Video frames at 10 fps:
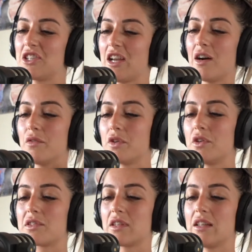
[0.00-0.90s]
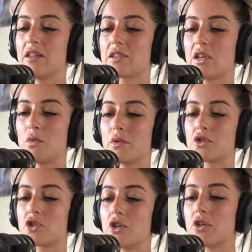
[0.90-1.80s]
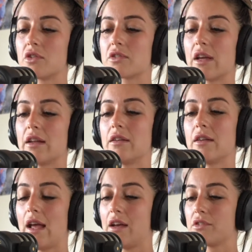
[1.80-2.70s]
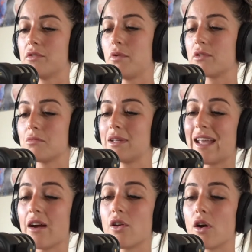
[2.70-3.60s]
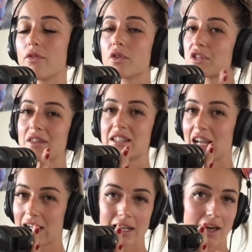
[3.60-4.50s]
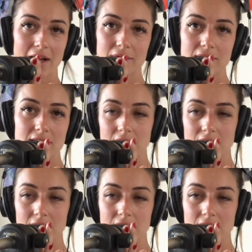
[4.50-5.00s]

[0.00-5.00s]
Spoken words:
How have you seen this help your students, and how has it possibly carried over into their daily lives?